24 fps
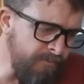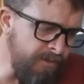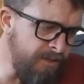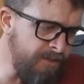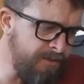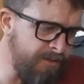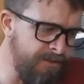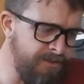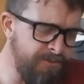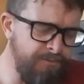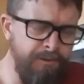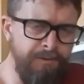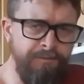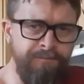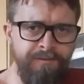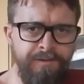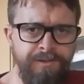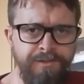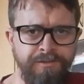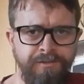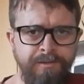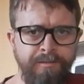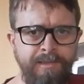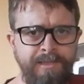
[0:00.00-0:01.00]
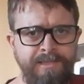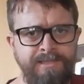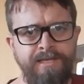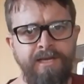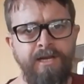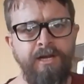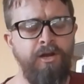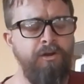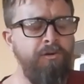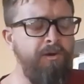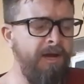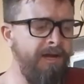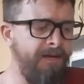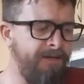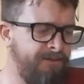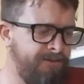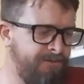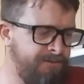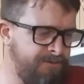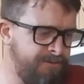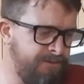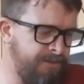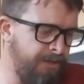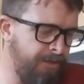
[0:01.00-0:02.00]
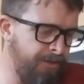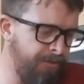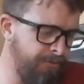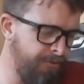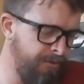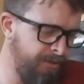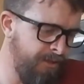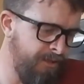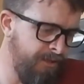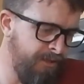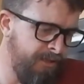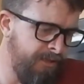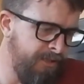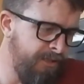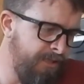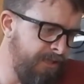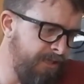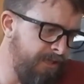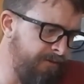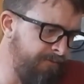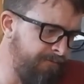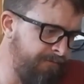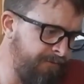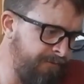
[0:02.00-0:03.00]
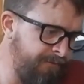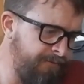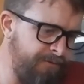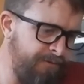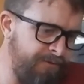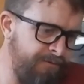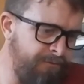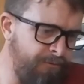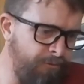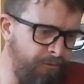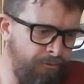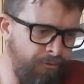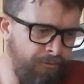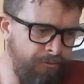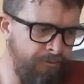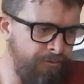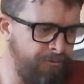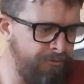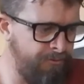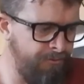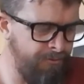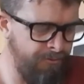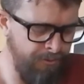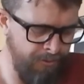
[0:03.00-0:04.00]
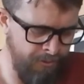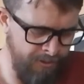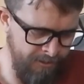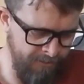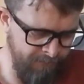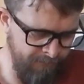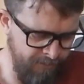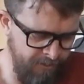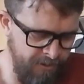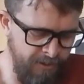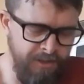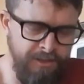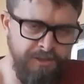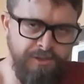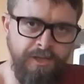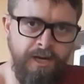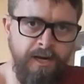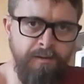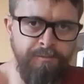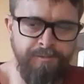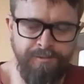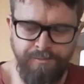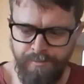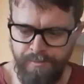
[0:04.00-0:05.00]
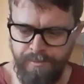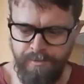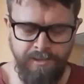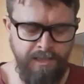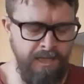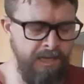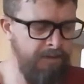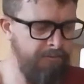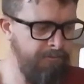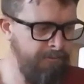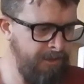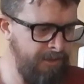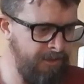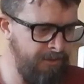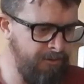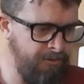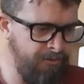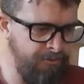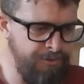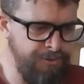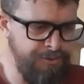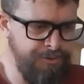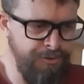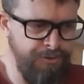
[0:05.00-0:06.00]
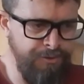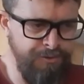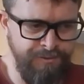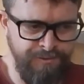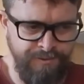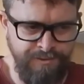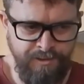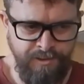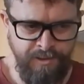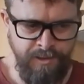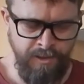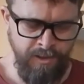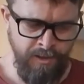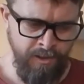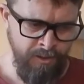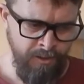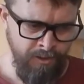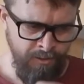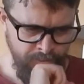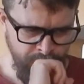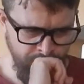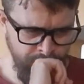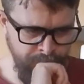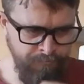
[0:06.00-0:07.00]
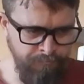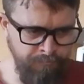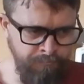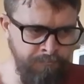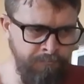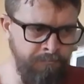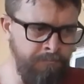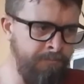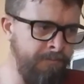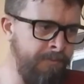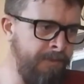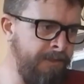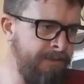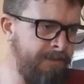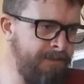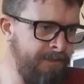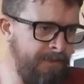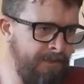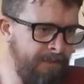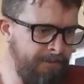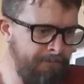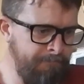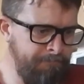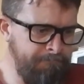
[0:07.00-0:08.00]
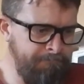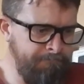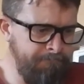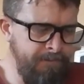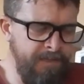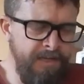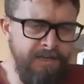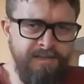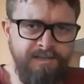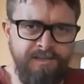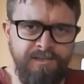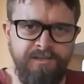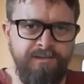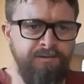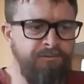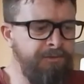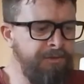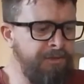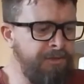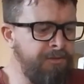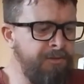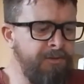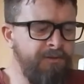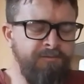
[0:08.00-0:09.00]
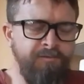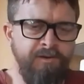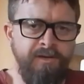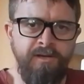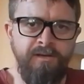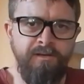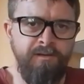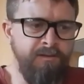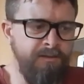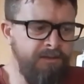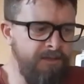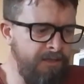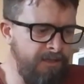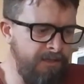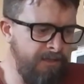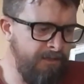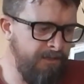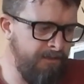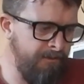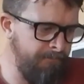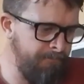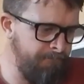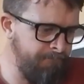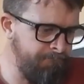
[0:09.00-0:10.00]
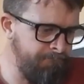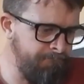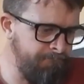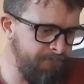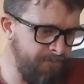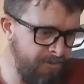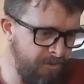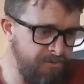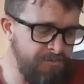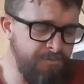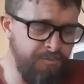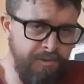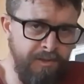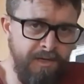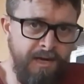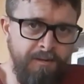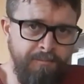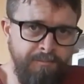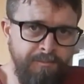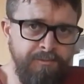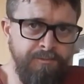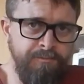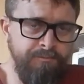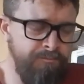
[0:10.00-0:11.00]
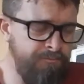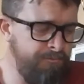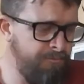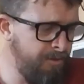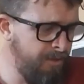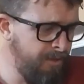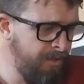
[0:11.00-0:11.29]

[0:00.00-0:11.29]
and this one finished around about 10:08. So M54 not having any dramas with eating all the sugars. But just a really quick vid. I was pretty happy